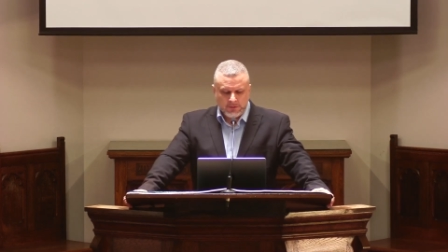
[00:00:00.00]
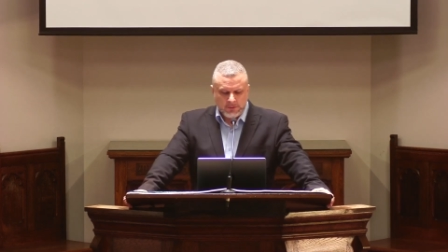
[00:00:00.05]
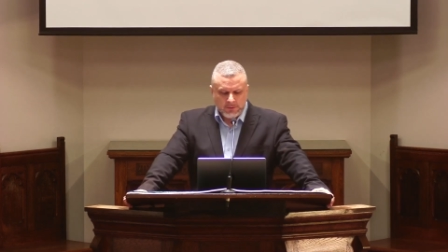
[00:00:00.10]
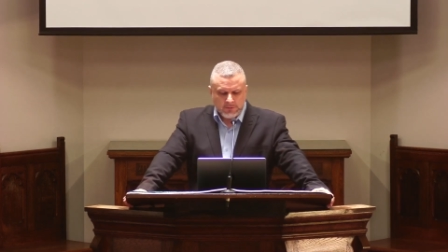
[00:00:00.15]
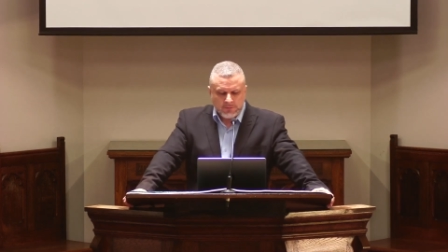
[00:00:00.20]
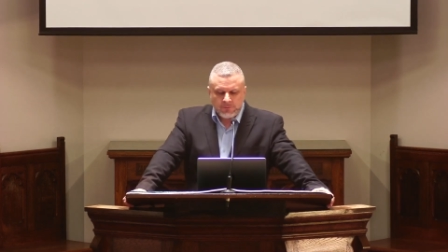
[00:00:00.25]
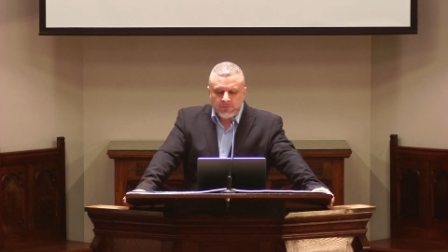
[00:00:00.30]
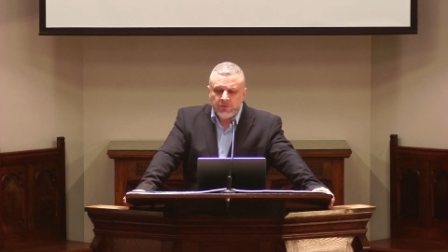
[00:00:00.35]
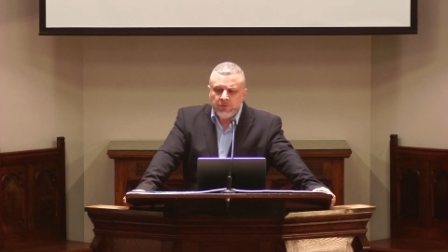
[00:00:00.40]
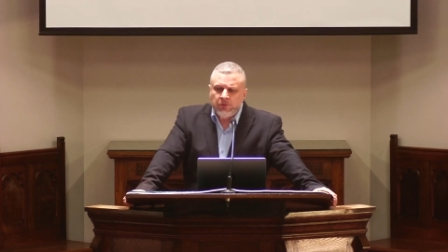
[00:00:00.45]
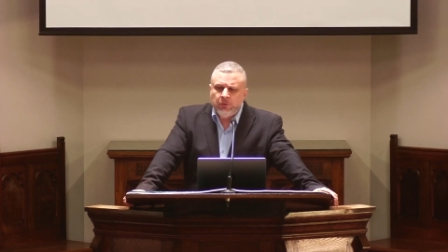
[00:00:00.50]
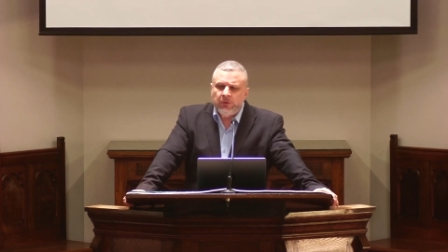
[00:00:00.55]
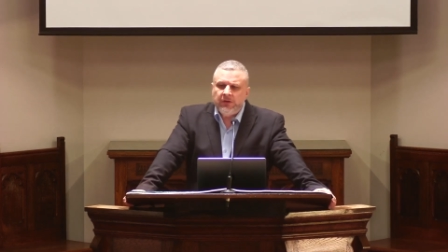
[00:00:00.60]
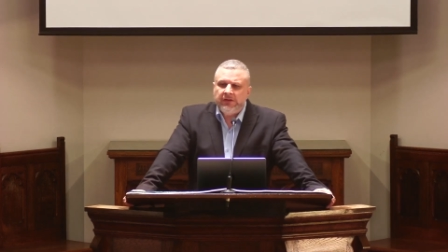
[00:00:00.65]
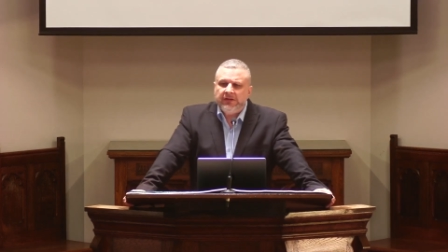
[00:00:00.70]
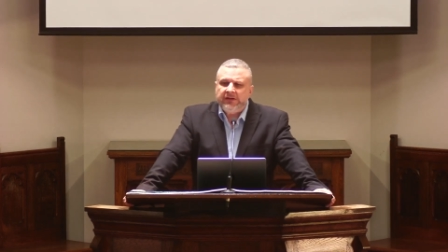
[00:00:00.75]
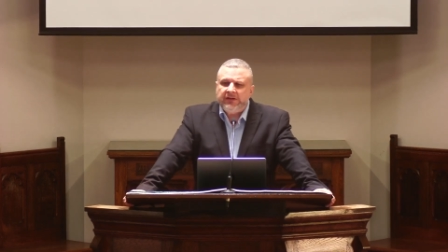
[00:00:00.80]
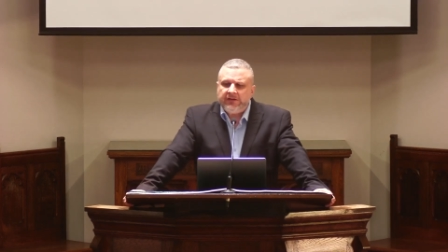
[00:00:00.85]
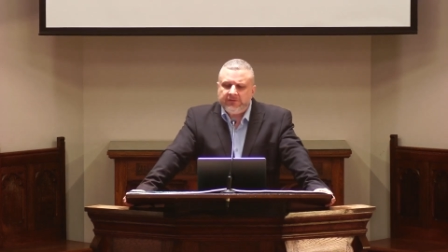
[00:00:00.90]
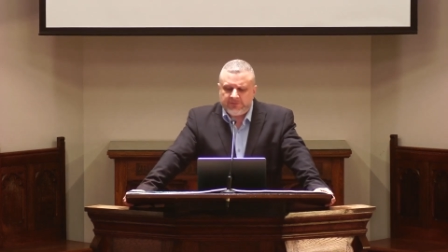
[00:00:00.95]
Two, it
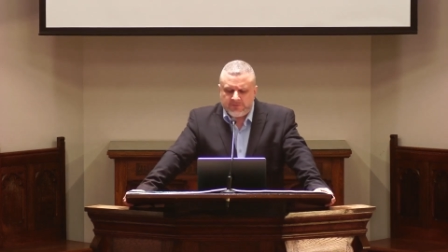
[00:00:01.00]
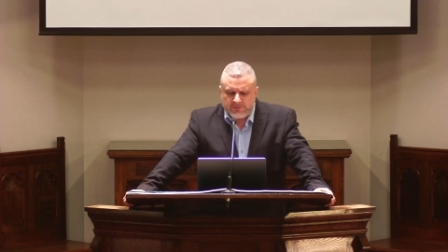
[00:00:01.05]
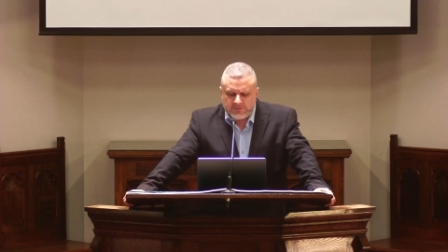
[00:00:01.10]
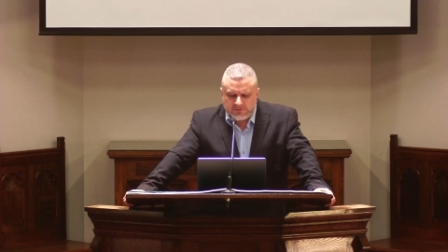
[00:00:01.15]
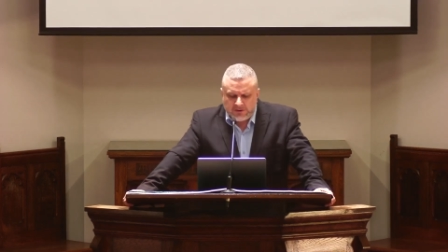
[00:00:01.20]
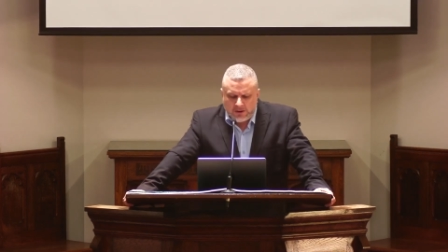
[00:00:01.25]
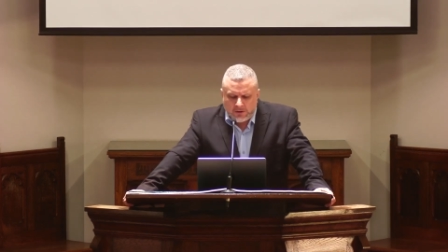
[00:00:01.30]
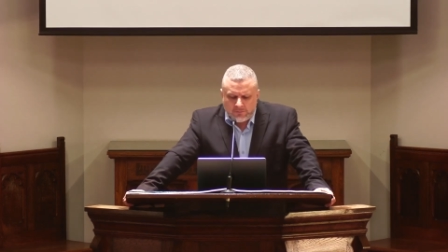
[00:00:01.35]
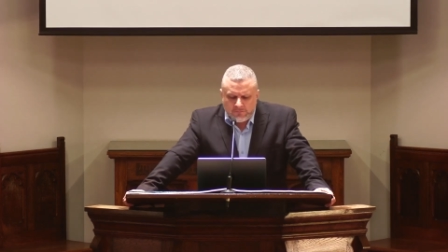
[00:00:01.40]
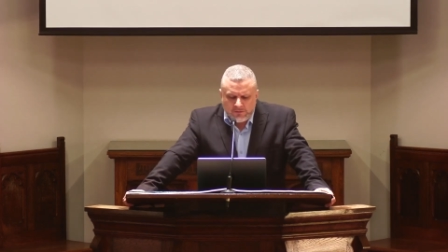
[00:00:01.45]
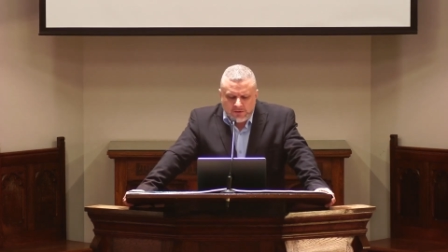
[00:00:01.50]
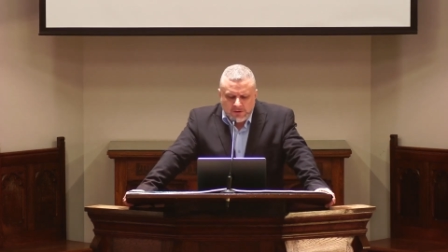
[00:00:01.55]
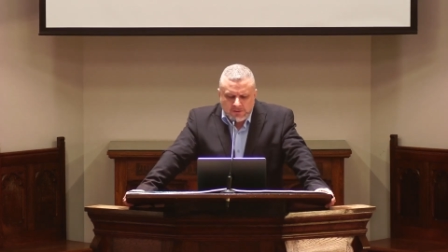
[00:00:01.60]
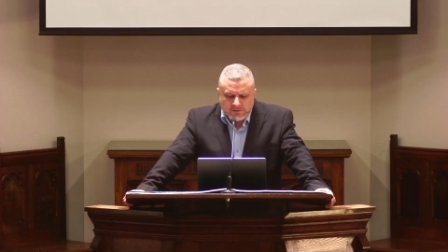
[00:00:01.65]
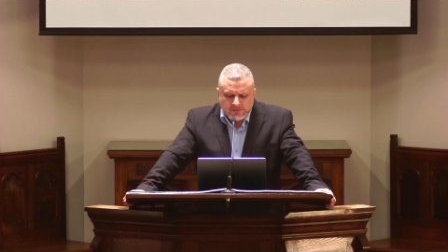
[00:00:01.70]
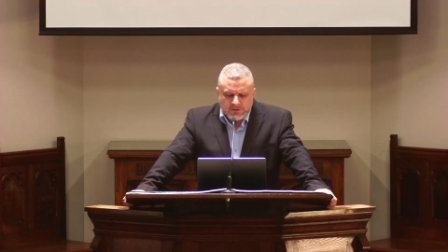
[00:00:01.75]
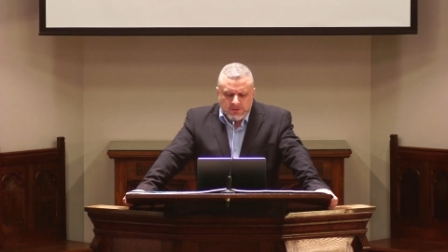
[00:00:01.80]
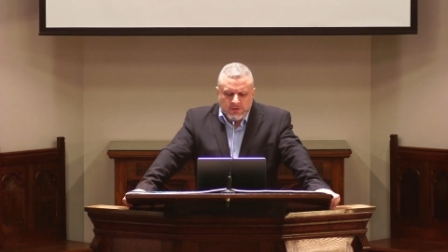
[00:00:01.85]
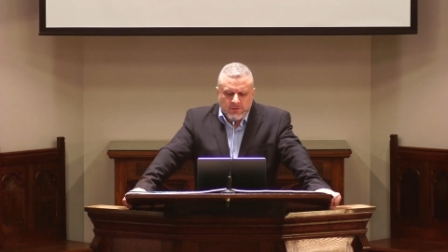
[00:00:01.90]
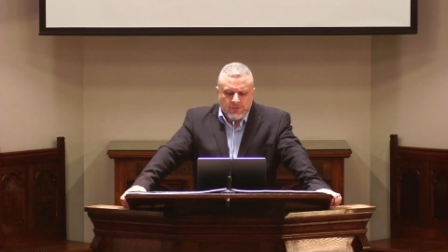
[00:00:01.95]
leads to
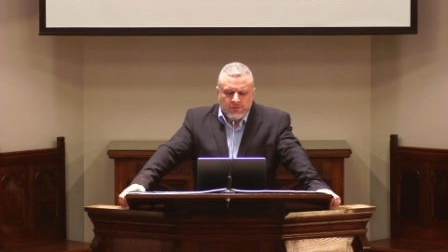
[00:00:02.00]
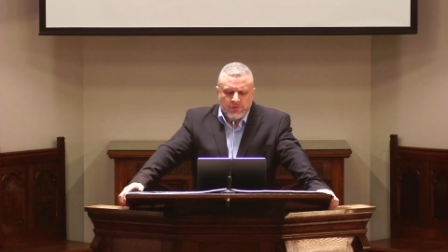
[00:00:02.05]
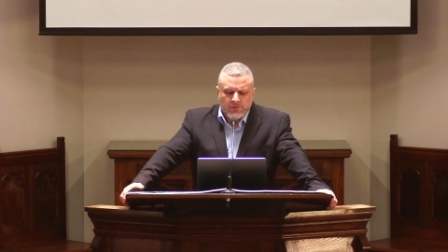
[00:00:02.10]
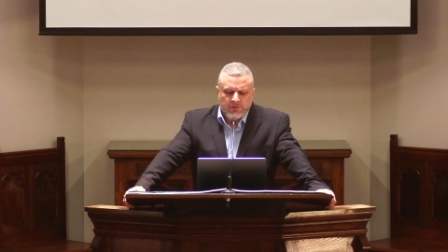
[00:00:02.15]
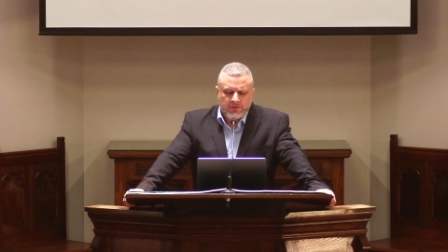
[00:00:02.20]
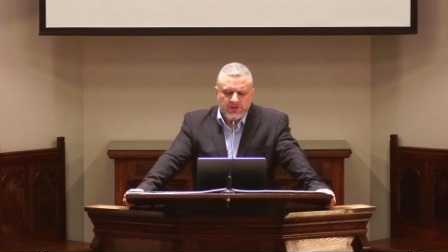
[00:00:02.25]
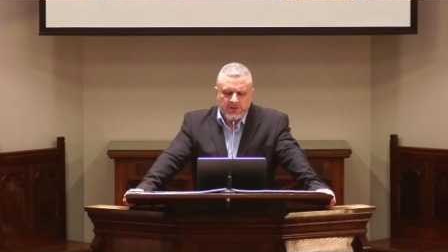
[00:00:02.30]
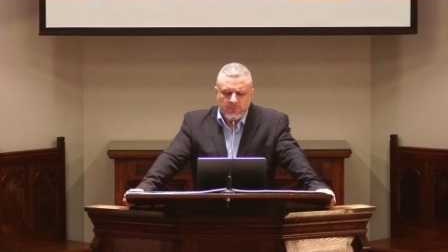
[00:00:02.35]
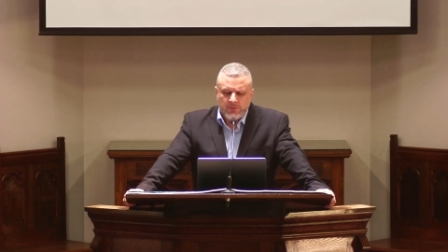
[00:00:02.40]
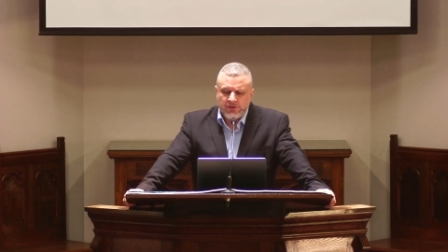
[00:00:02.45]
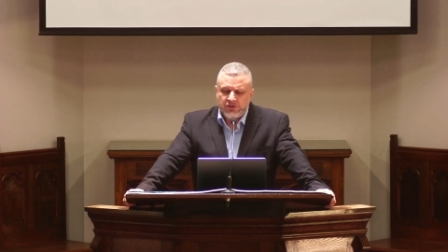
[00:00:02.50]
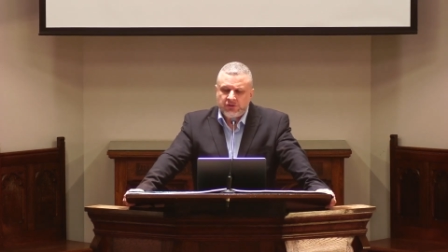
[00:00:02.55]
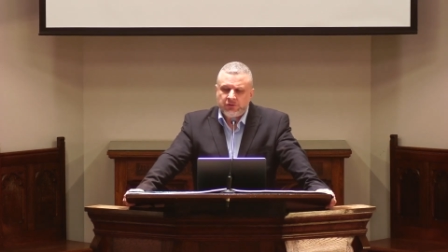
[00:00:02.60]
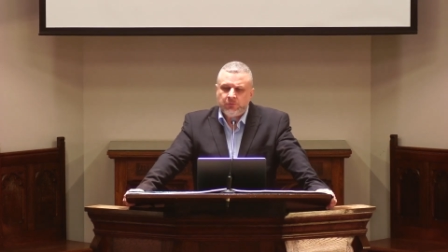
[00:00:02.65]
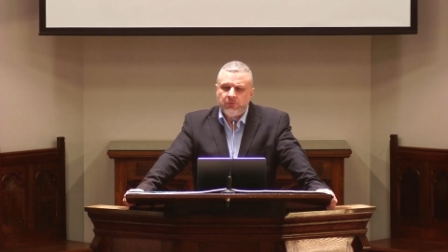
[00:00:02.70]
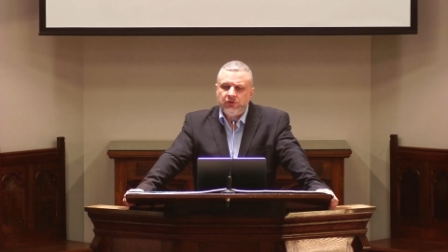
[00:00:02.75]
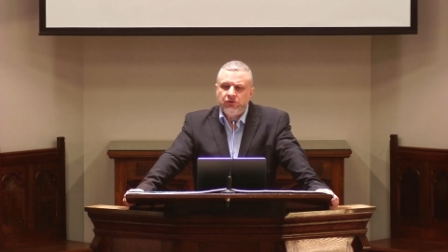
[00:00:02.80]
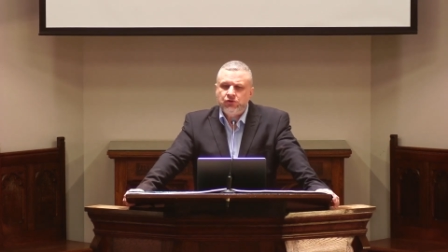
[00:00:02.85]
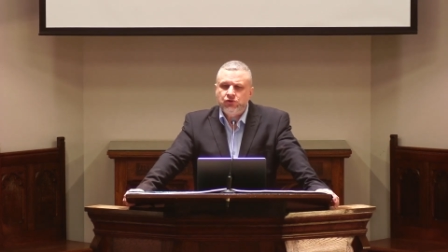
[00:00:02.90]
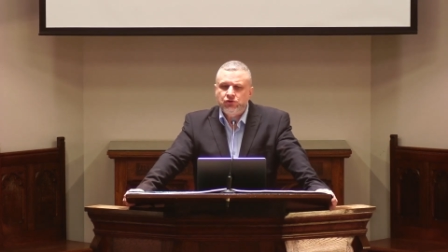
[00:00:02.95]
salvation. And thirdly, we should
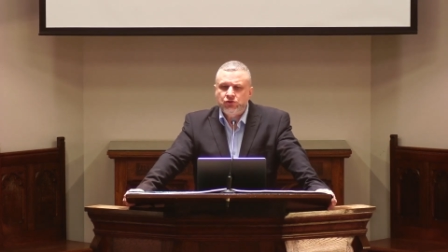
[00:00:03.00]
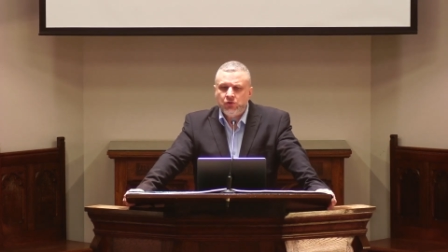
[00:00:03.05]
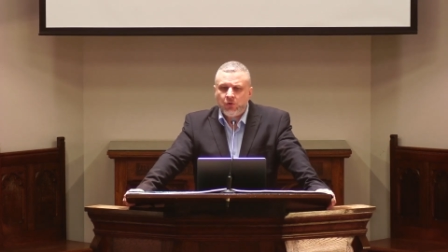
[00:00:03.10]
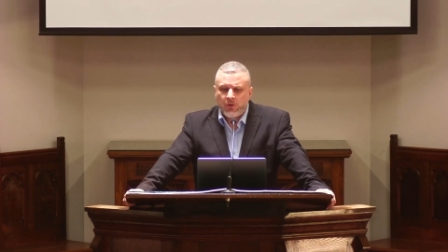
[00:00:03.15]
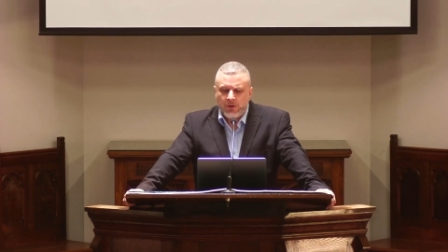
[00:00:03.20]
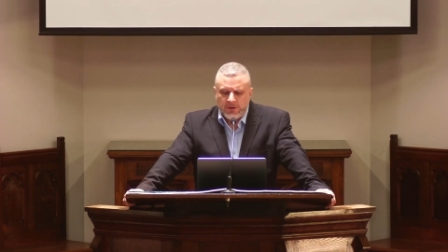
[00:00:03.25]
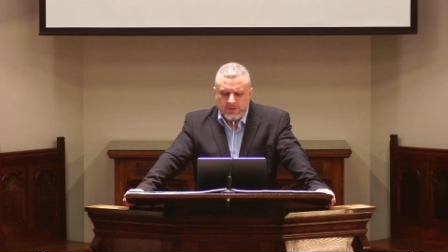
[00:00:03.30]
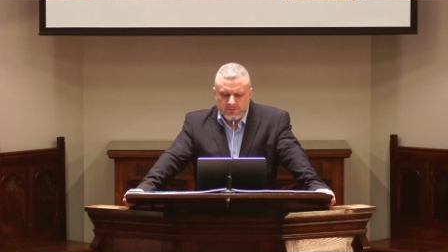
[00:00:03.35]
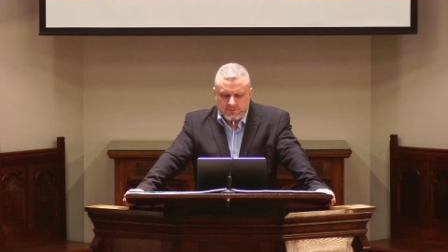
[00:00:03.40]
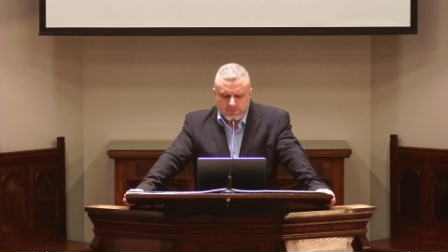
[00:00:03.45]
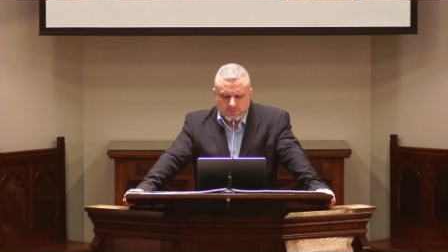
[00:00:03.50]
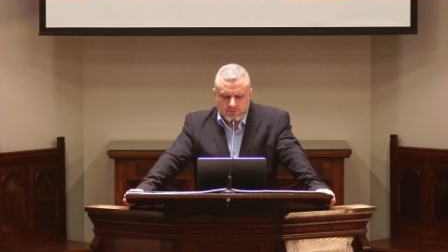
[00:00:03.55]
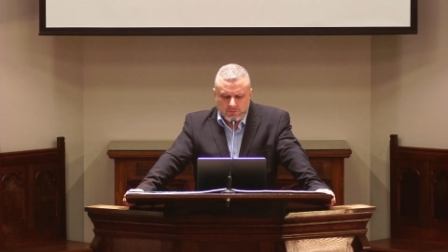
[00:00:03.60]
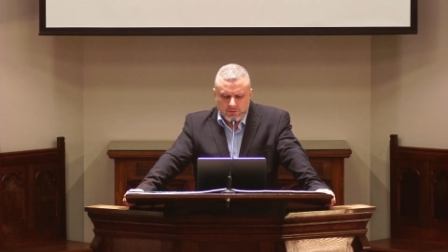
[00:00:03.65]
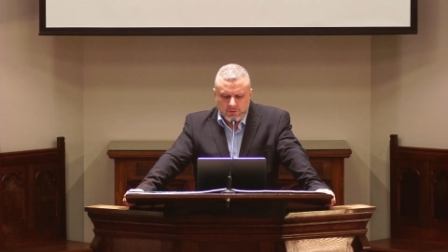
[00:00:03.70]
rejoice